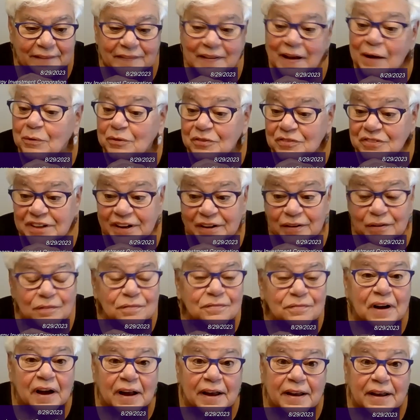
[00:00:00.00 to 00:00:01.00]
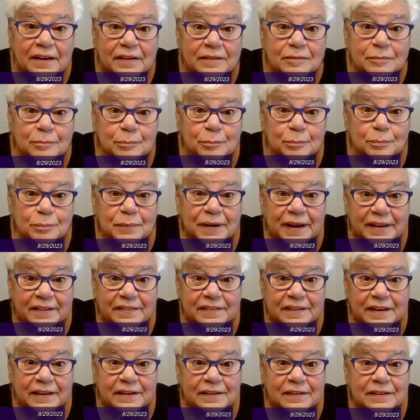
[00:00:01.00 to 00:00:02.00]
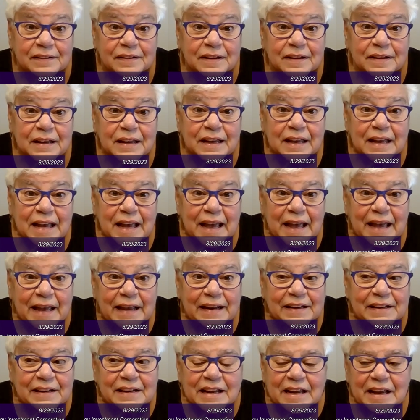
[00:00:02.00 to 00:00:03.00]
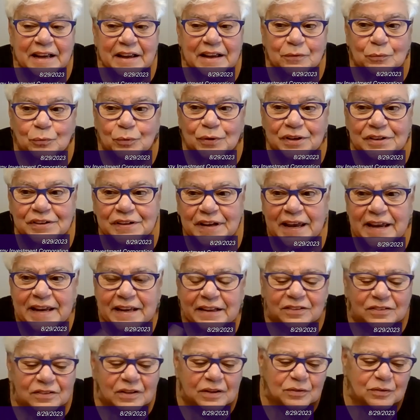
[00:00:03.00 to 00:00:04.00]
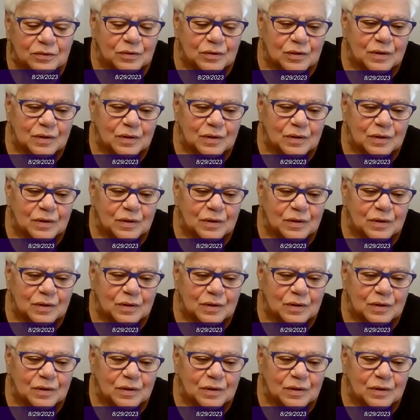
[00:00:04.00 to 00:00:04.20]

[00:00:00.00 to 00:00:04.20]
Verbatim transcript: and that was terrifying back then, and we take it.